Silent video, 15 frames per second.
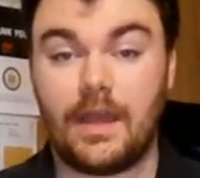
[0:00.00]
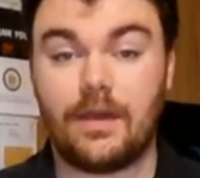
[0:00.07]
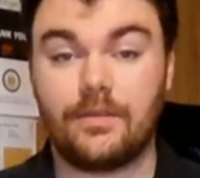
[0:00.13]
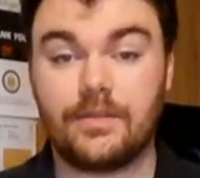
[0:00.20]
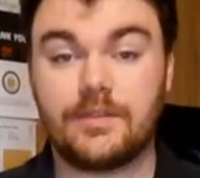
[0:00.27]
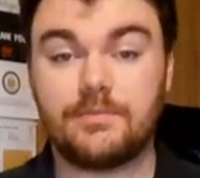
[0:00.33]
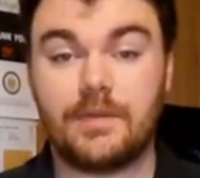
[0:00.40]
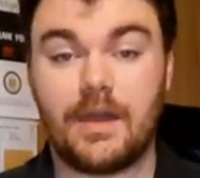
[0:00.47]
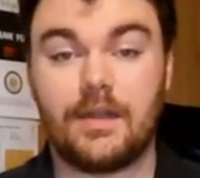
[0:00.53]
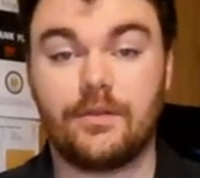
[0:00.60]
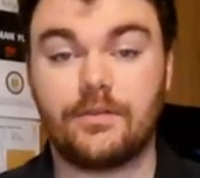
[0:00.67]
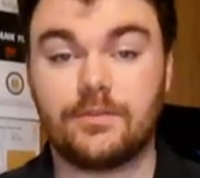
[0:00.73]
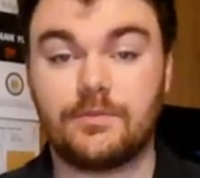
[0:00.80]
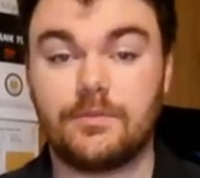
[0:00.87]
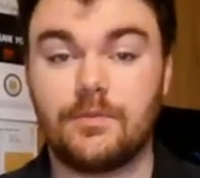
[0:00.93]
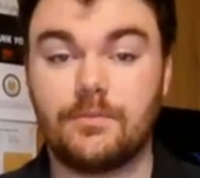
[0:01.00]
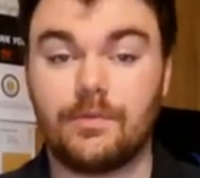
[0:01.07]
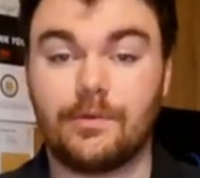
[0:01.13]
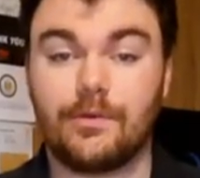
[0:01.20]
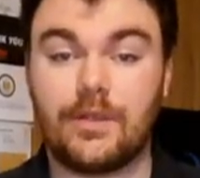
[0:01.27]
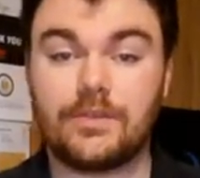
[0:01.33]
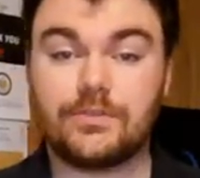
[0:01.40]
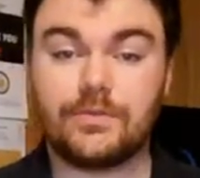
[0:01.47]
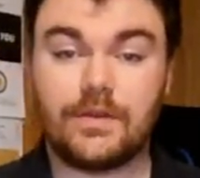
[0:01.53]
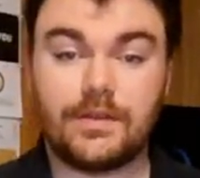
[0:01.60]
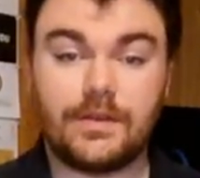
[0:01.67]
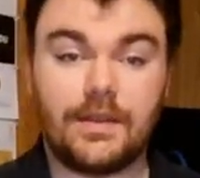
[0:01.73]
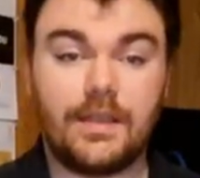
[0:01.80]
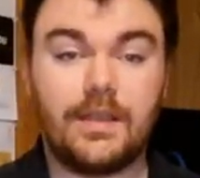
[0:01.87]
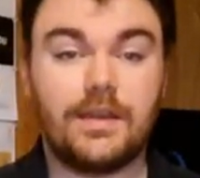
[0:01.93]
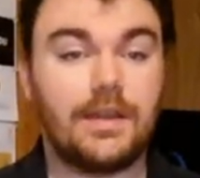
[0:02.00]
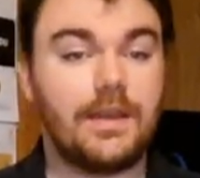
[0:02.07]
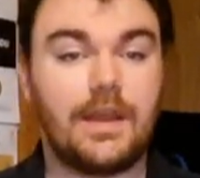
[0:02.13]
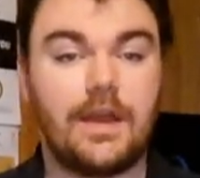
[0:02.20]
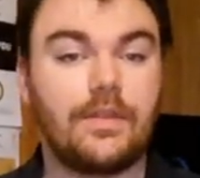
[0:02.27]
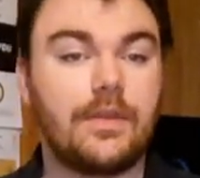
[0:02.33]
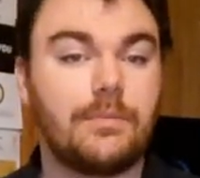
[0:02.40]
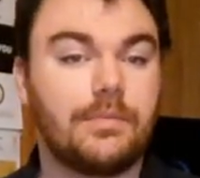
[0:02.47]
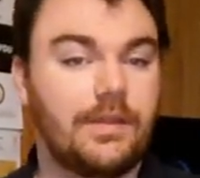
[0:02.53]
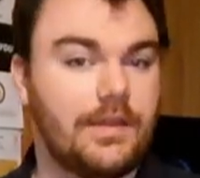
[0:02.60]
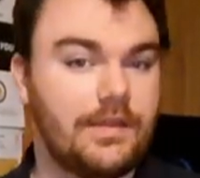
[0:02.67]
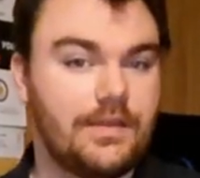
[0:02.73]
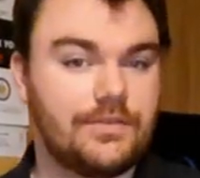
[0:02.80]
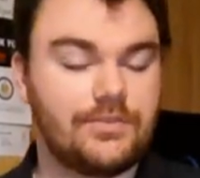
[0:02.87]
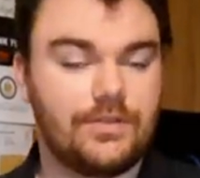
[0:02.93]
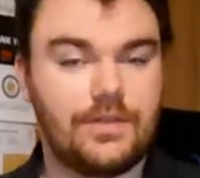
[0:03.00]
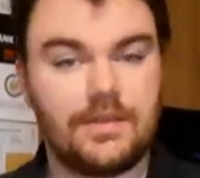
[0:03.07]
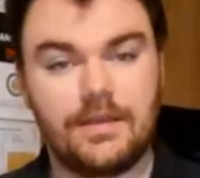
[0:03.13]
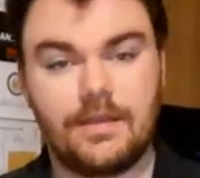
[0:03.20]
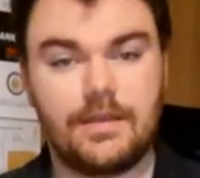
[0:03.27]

how these patterns progress throughout a night and how they play initially.